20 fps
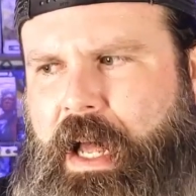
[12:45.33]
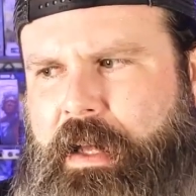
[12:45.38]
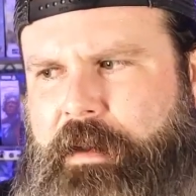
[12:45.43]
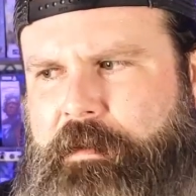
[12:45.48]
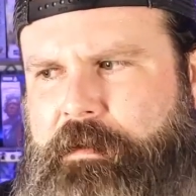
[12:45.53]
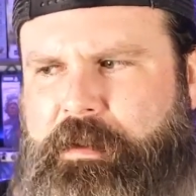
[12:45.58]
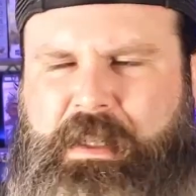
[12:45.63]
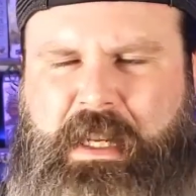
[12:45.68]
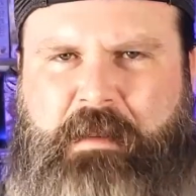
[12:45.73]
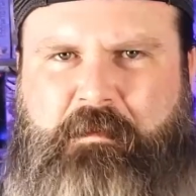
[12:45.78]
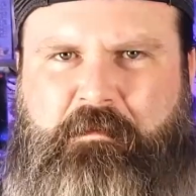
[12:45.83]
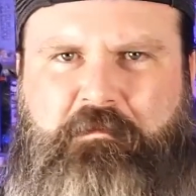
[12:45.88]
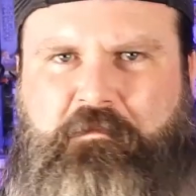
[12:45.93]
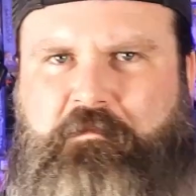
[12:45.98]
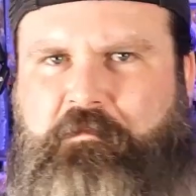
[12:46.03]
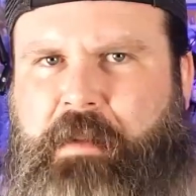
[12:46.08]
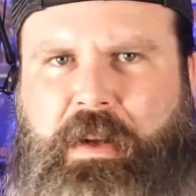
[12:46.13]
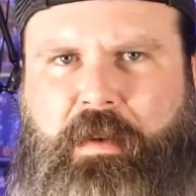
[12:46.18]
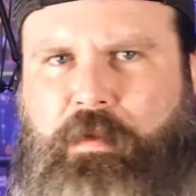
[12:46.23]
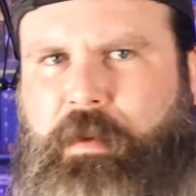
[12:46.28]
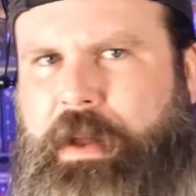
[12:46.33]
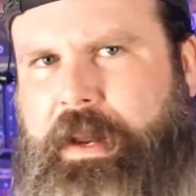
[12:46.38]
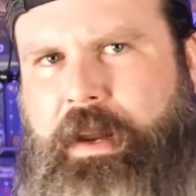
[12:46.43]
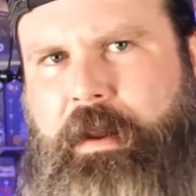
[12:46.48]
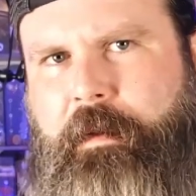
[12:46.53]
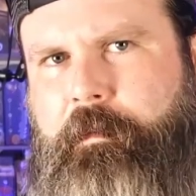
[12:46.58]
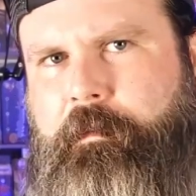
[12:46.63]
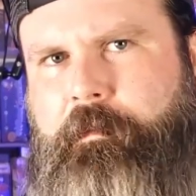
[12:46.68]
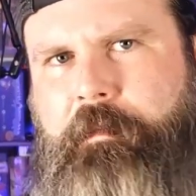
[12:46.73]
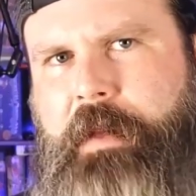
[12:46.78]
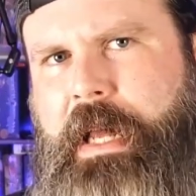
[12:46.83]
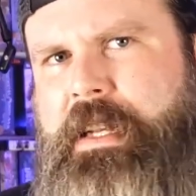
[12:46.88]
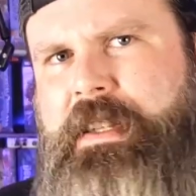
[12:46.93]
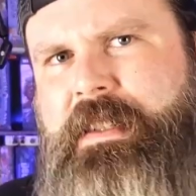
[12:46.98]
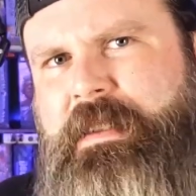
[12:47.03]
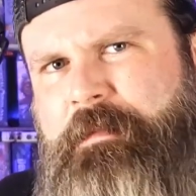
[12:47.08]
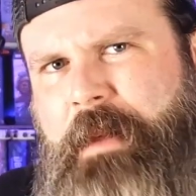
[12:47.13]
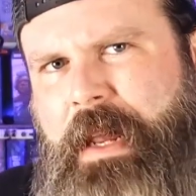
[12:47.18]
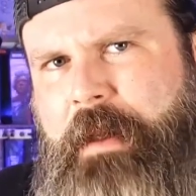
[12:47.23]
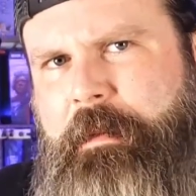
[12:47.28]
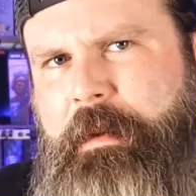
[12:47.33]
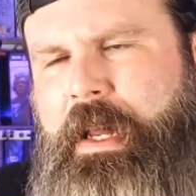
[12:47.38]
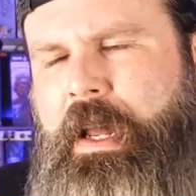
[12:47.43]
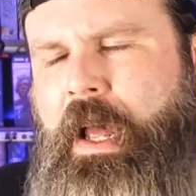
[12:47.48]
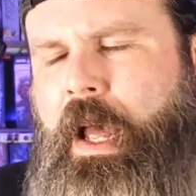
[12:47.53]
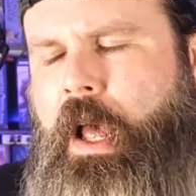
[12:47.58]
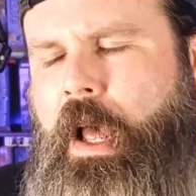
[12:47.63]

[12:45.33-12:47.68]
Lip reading: I would say middleweight at best, maybe.